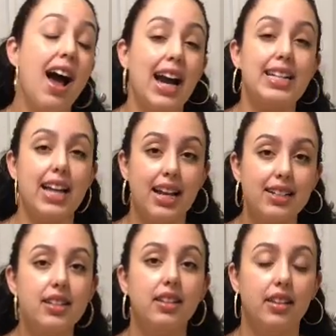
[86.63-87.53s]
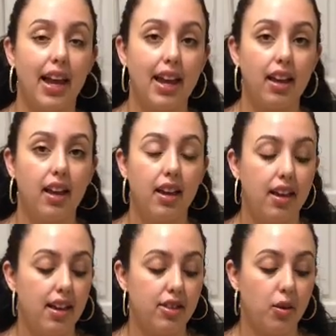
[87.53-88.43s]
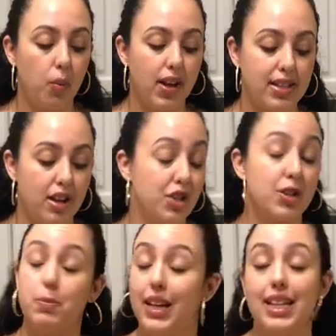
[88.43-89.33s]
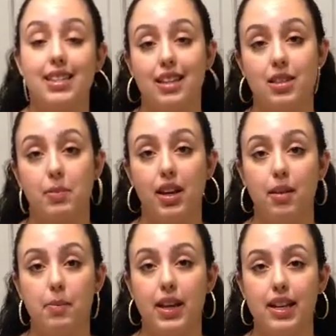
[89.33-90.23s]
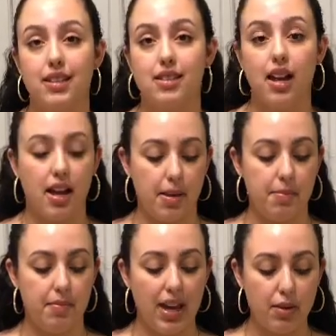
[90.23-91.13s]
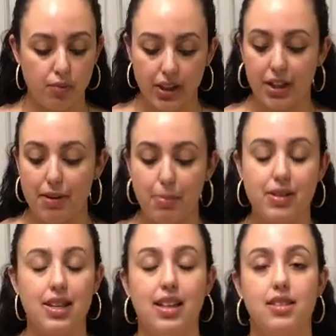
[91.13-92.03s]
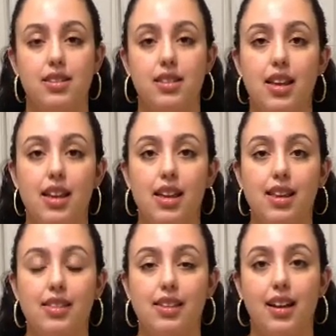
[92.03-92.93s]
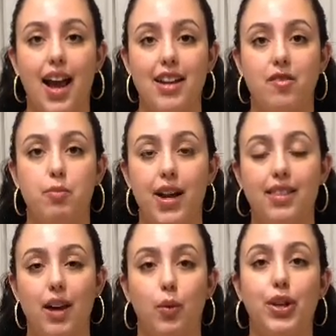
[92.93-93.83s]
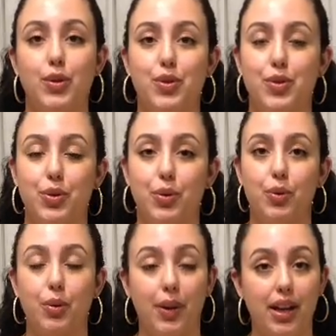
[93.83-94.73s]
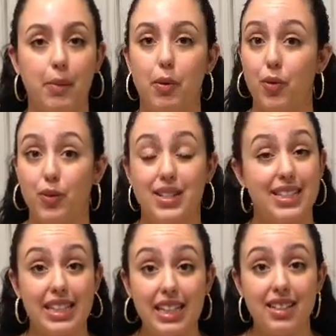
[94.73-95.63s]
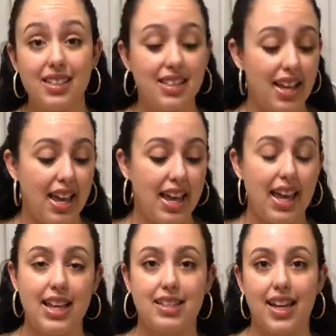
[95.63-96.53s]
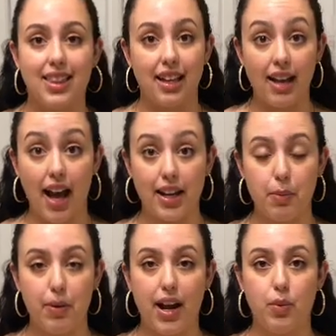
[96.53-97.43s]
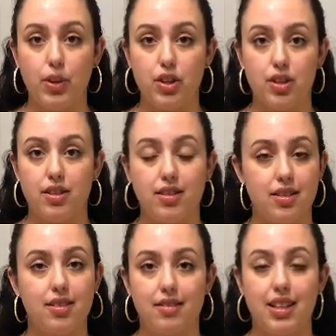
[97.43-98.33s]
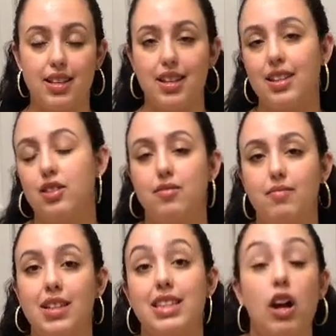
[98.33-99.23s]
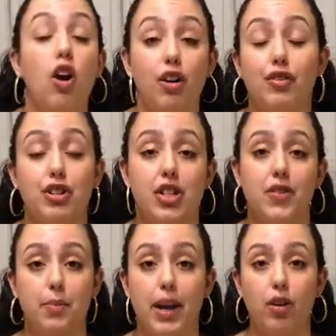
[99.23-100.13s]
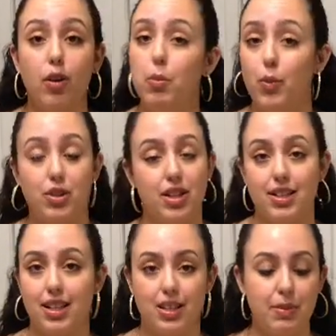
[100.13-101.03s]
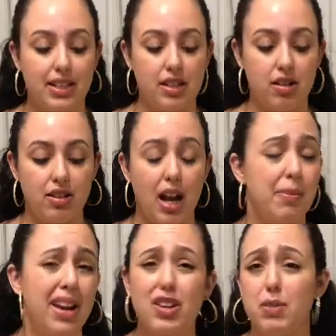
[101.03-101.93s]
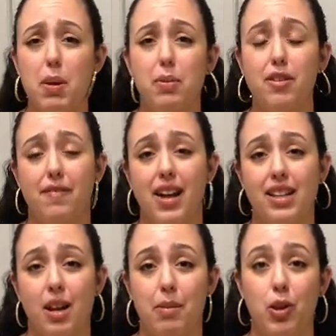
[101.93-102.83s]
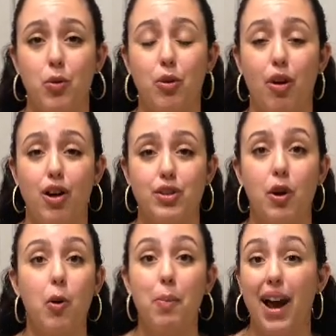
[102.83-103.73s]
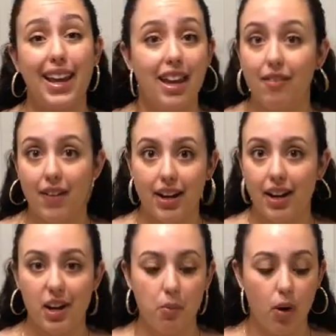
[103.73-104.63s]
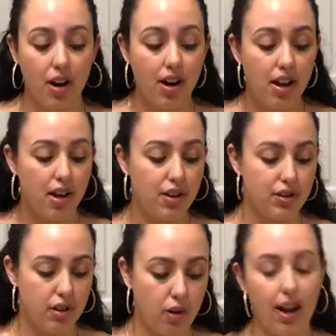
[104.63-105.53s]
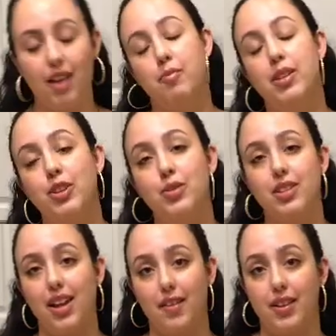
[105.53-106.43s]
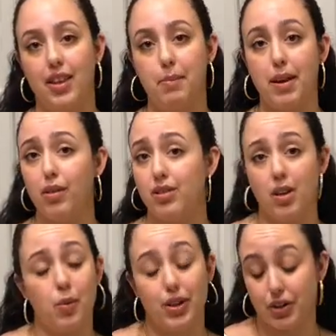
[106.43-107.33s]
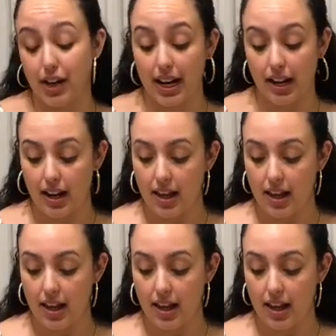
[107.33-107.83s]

I tend to like the ones that are just plain sesame because it really represents the kind of bread that we're used to growing up overseas. It's like the ka'ak bread with just, it's like our version of a bagel, but with just sesame seeds on top. And I used to be able to find it at my local Costco, but I can't find it anymore. So I've been using everything bagels, and it works great.